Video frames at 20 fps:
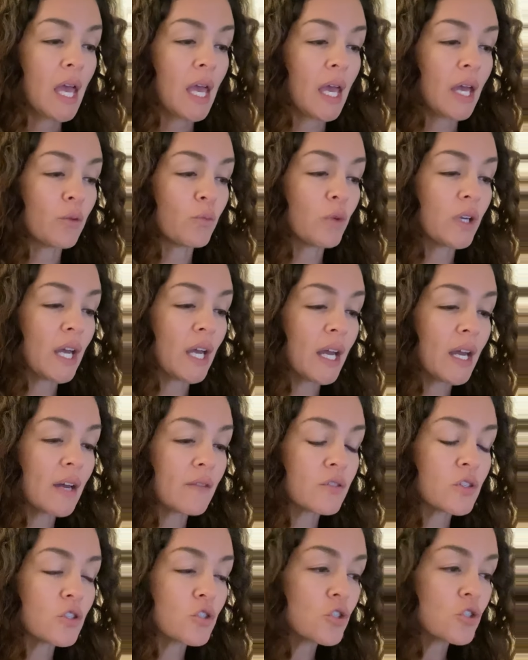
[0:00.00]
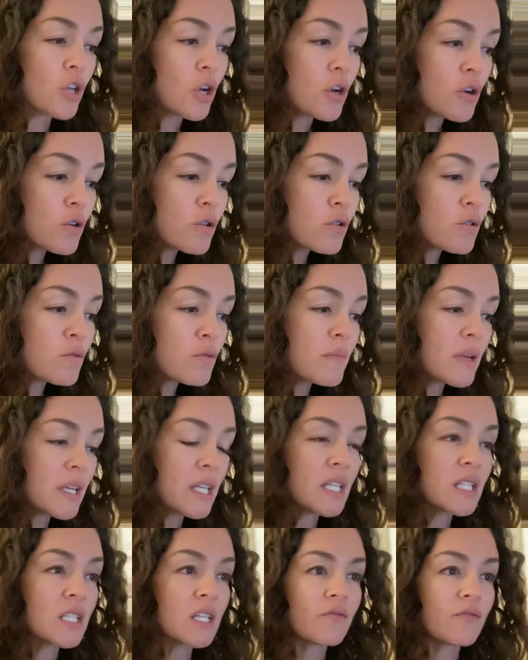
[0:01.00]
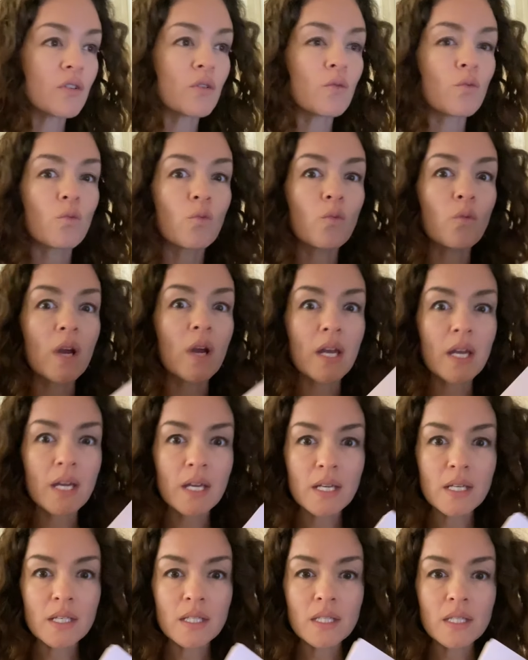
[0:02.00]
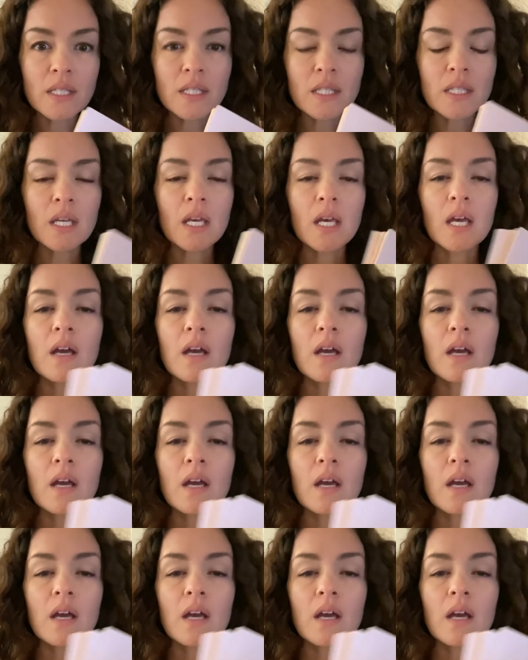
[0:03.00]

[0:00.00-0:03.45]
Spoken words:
And when I have so many different ways